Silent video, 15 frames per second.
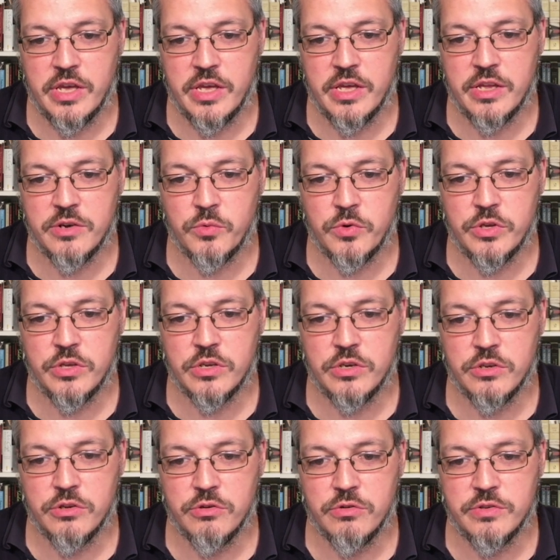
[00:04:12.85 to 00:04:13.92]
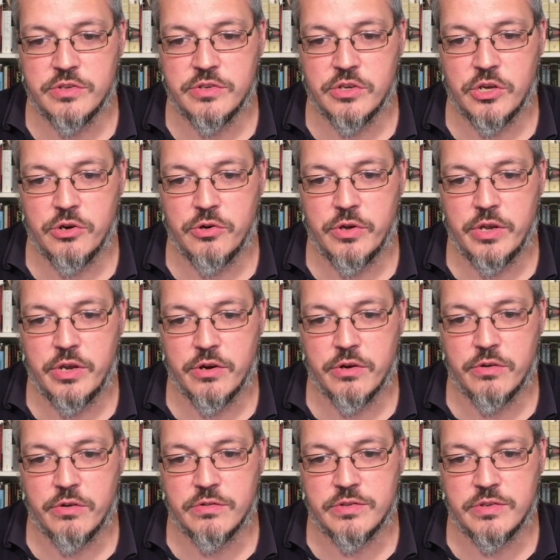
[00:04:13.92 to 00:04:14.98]
and what you can do is you can go here,
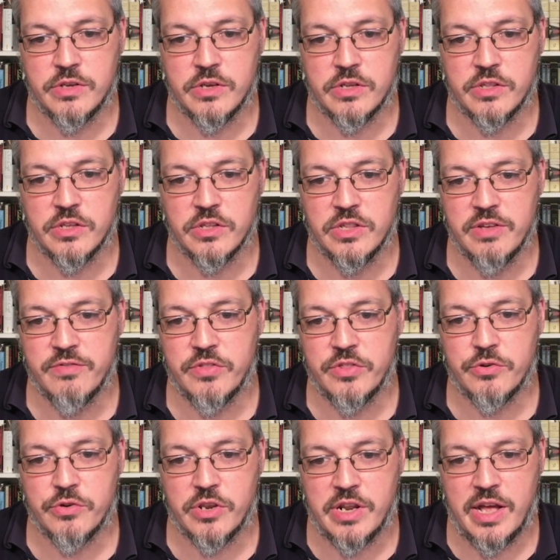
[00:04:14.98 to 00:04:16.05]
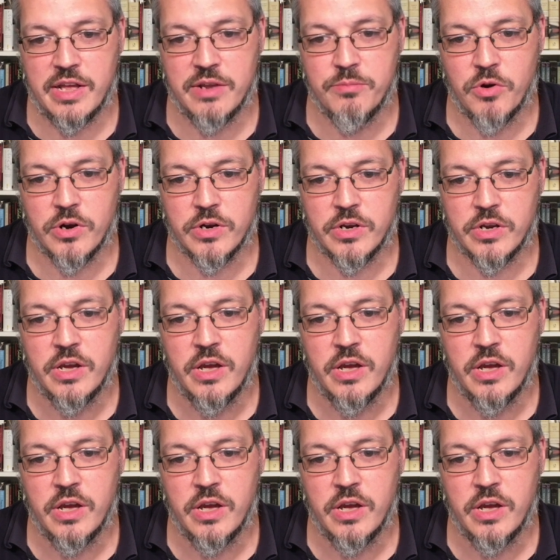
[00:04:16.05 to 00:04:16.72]
you see at the 1139 mark,